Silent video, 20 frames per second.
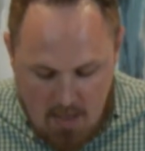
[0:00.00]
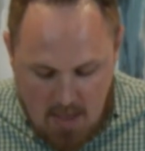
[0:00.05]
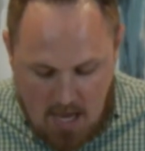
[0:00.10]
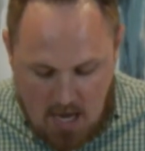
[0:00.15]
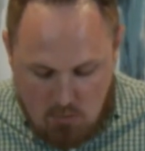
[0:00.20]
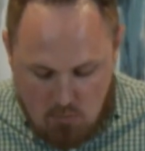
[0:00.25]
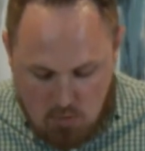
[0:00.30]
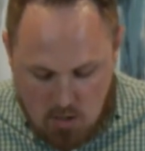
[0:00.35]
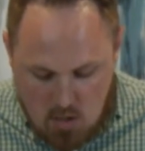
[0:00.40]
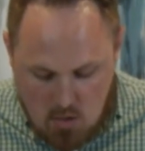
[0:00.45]

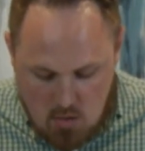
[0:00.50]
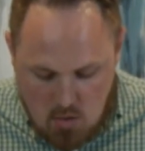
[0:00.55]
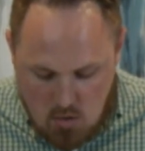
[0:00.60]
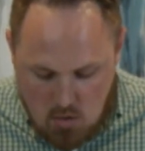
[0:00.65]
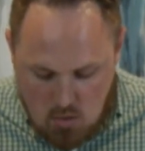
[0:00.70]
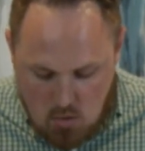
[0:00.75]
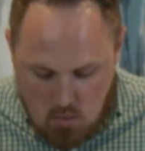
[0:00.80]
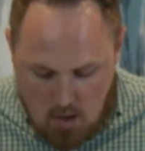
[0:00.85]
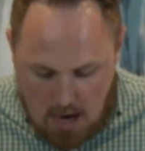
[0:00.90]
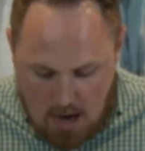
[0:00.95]
and
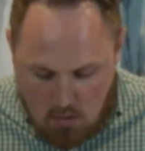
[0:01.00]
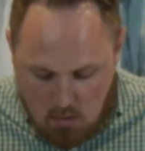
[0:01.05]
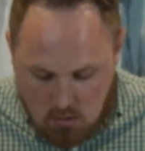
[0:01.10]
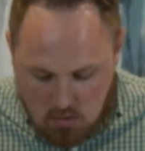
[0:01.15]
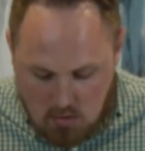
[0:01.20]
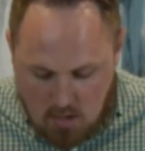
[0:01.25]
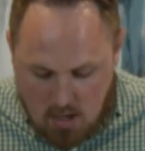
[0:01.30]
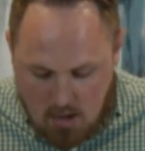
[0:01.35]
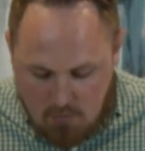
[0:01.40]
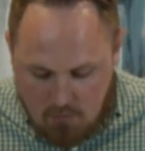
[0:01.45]
renew our
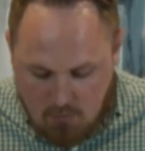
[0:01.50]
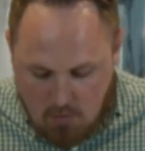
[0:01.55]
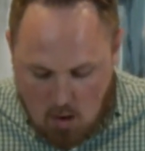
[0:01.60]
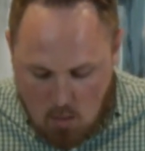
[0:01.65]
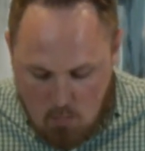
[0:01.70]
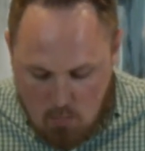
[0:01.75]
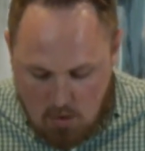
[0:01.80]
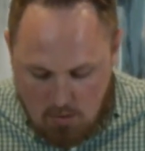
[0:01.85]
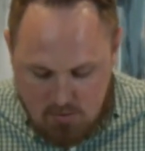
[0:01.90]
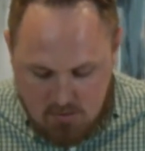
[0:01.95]
love for our
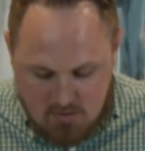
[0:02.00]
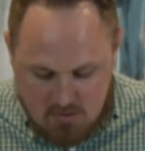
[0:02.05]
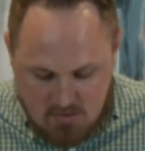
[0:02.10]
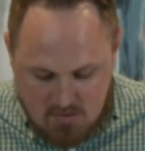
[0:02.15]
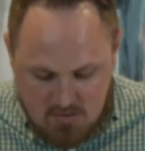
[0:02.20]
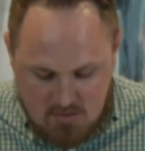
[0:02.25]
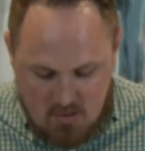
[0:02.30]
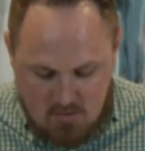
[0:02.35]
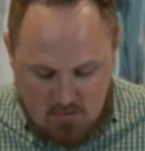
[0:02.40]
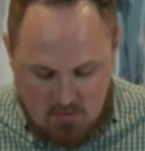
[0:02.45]
brothers and
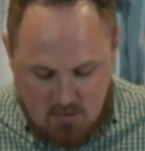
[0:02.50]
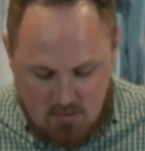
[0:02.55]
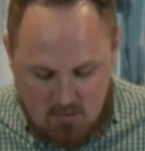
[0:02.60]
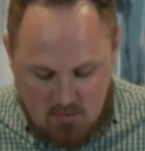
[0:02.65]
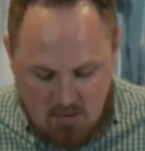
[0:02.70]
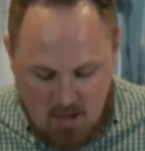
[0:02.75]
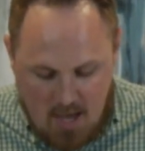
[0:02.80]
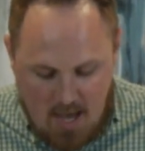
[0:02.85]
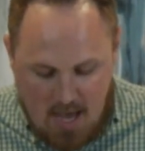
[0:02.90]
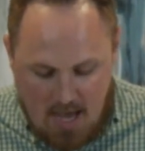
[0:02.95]
sisters